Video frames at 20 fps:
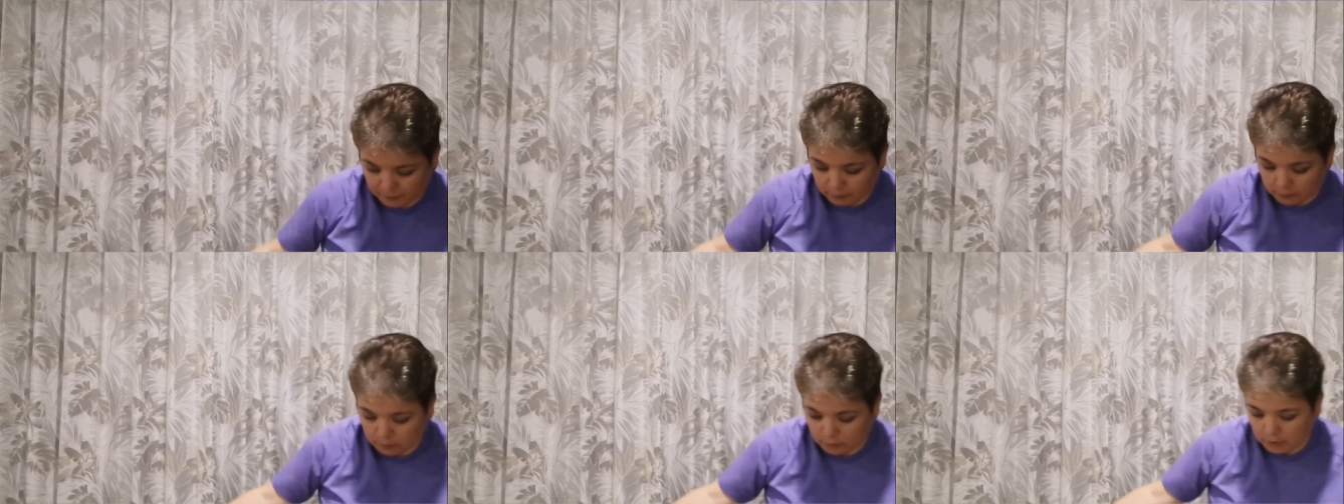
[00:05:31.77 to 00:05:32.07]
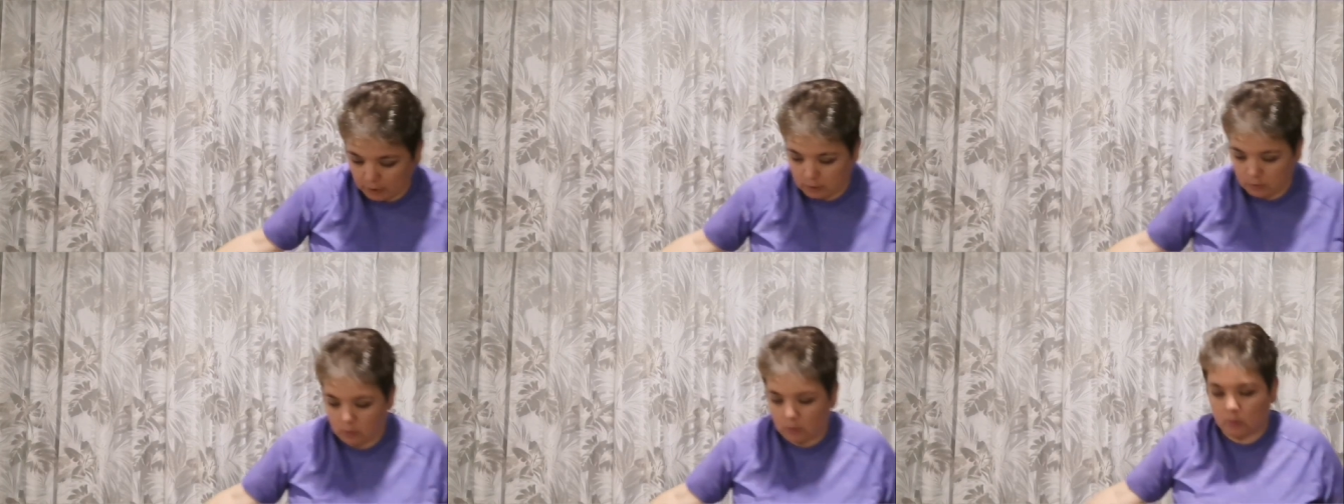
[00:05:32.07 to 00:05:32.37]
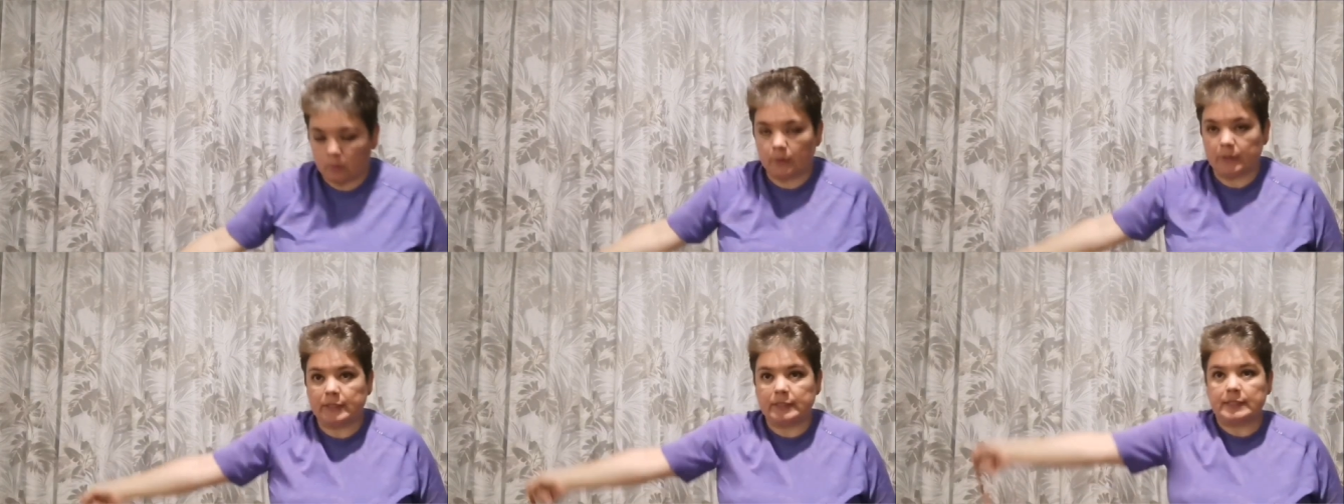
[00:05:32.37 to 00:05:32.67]
you can
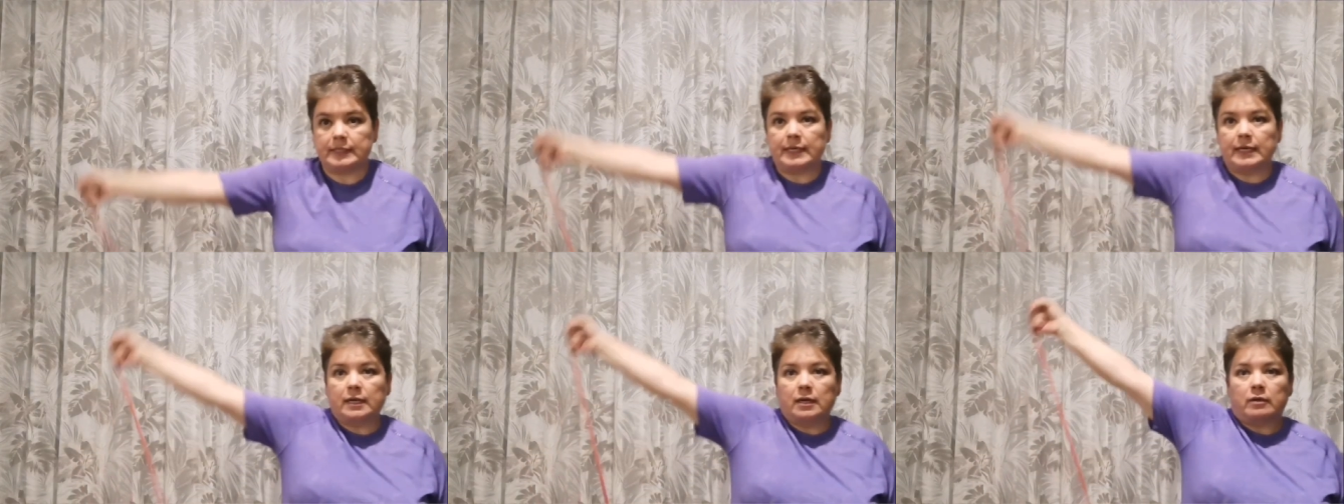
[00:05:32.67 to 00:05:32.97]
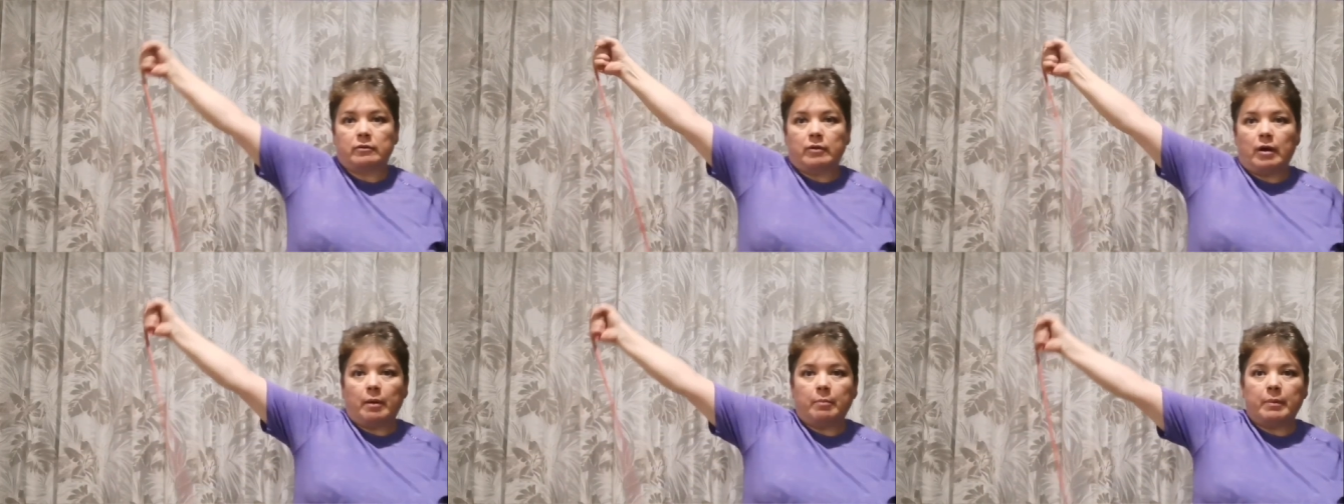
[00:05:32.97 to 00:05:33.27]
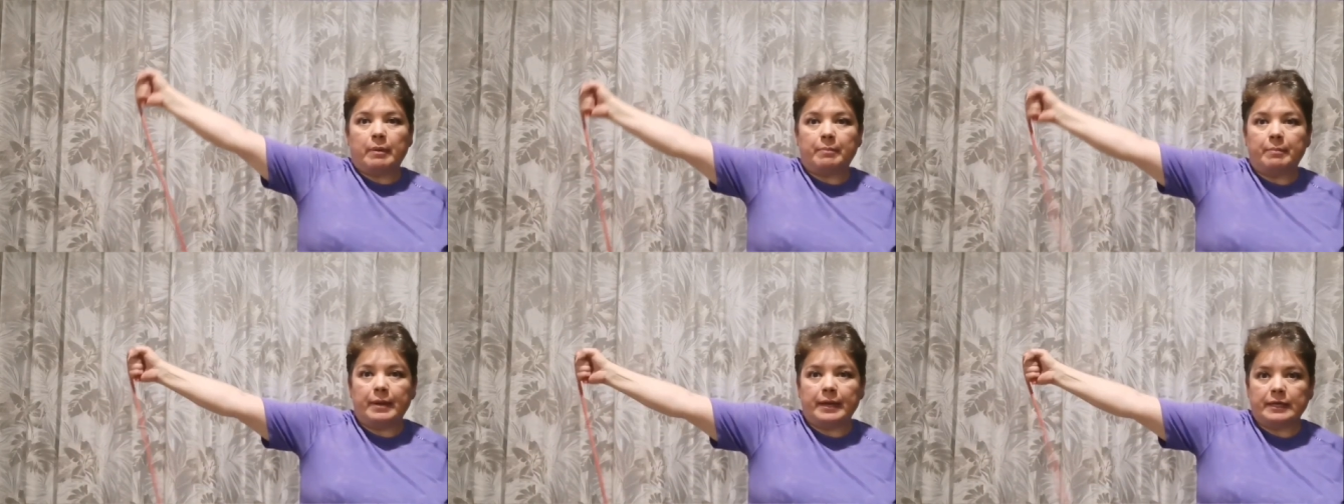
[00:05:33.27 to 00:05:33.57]
always take a
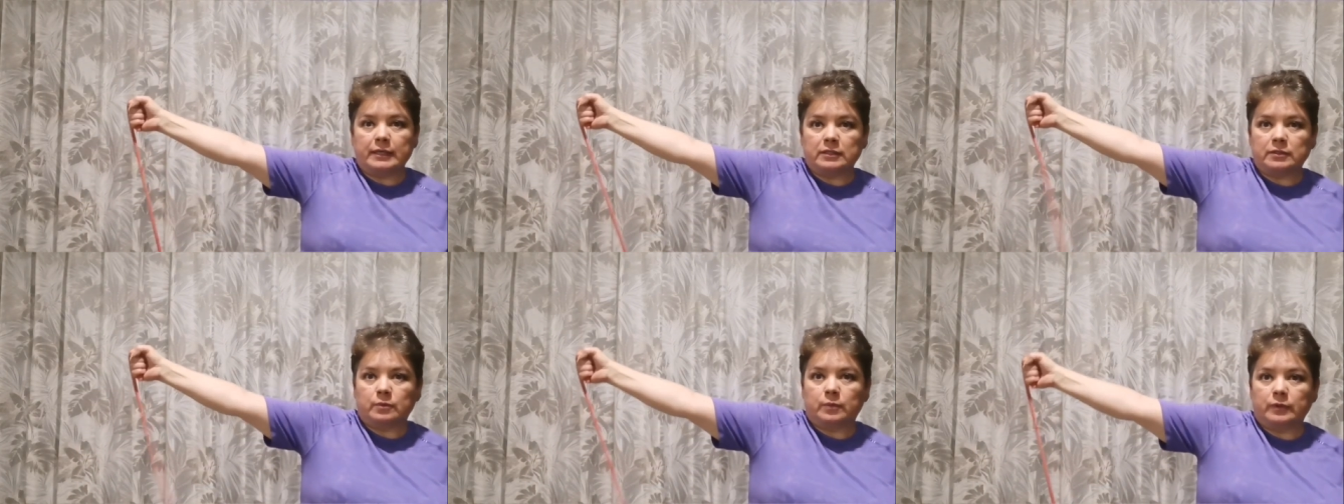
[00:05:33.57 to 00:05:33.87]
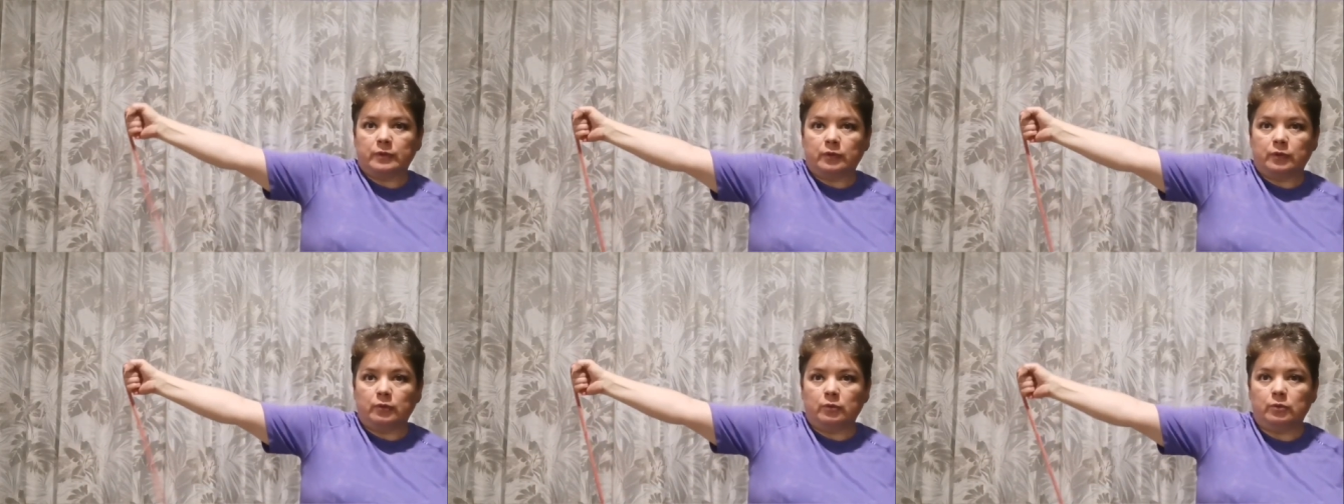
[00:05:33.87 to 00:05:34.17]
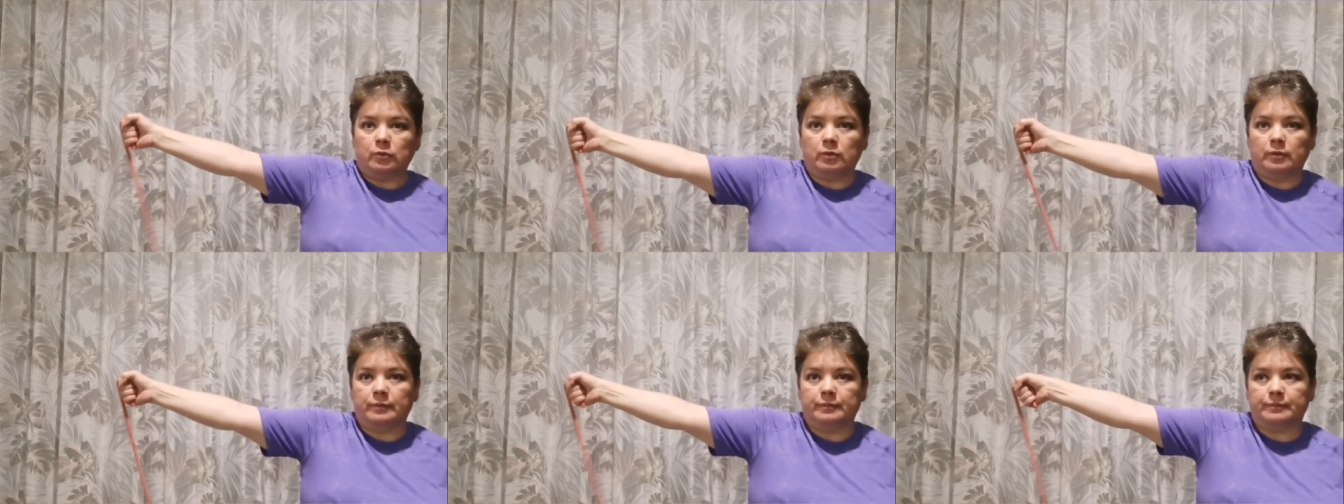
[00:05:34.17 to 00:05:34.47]
rubber band with
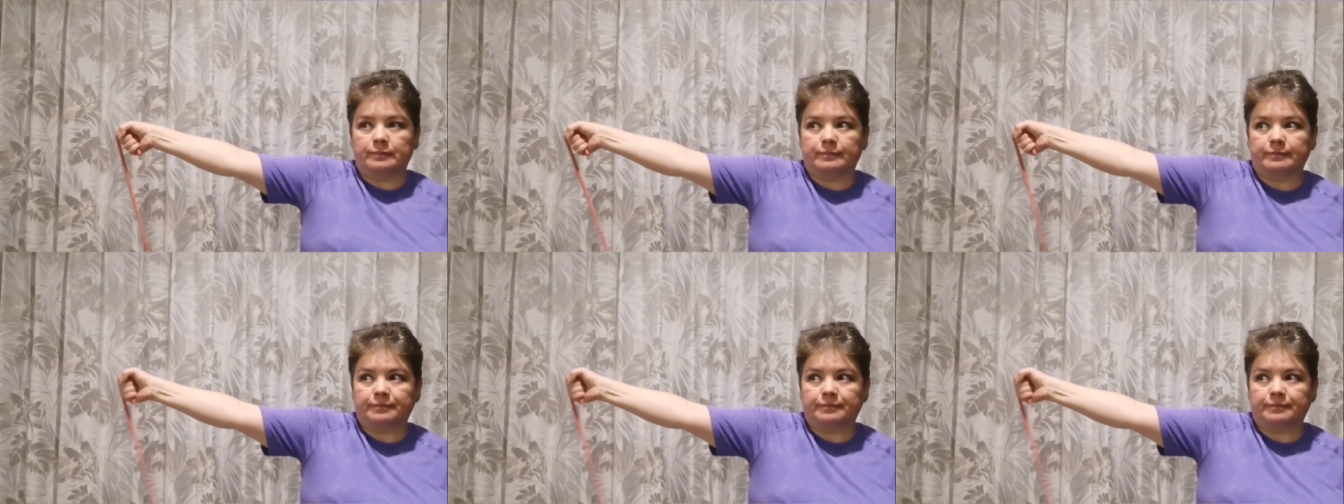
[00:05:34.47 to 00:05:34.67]
you.